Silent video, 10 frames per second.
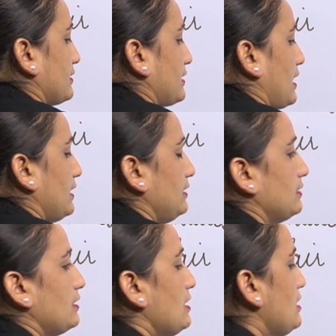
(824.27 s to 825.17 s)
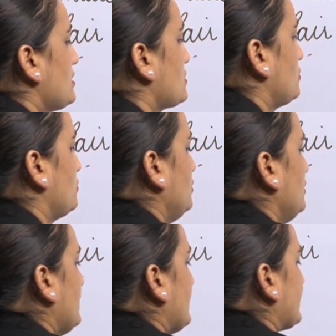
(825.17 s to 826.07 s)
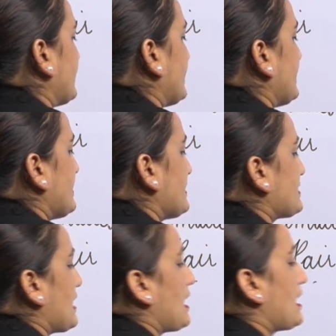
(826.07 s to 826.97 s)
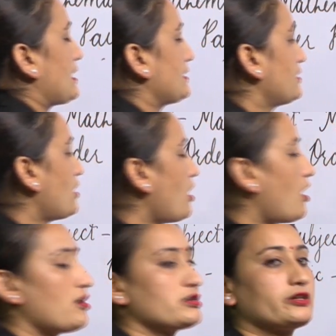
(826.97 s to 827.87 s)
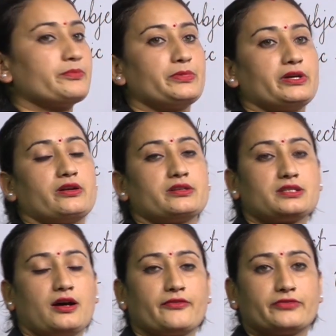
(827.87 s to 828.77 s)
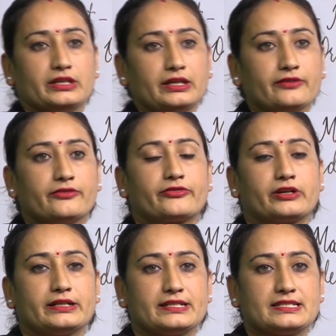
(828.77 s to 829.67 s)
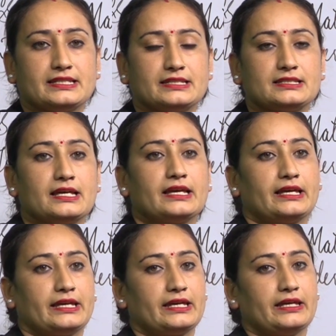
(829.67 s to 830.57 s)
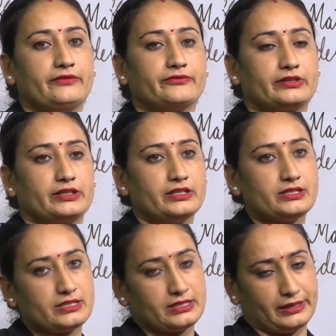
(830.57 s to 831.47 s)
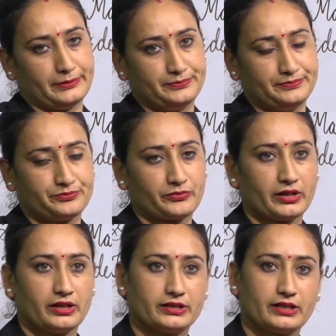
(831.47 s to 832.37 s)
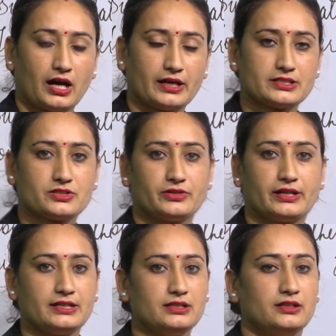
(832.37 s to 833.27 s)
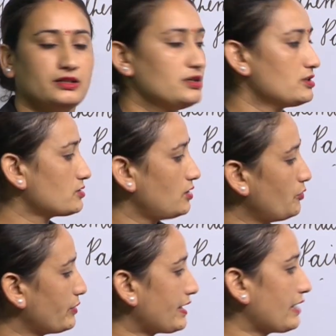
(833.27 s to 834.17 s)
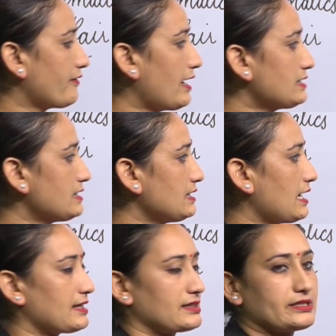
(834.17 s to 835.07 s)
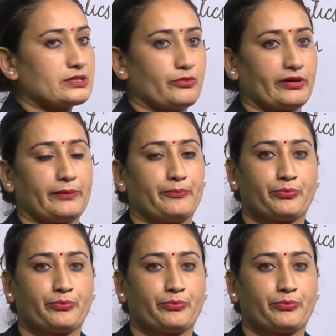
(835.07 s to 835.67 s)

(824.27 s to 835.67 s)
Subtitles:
Done. So these are the order pairs of the vertices A, B, C. Done student. So we can write it like this way.